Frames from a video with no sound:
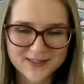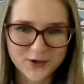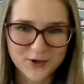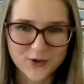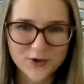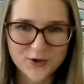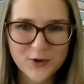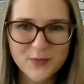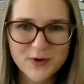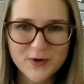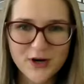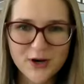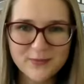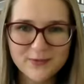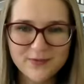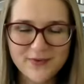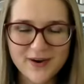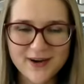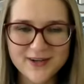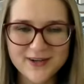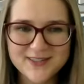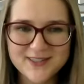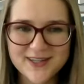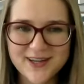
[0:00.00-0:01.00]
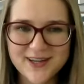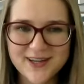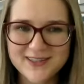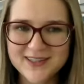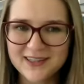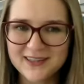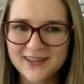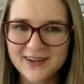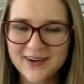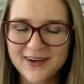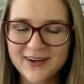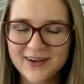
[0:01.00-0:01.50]
So coming up fast, that
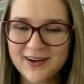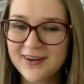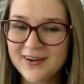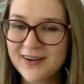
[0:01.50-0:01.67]
deadline.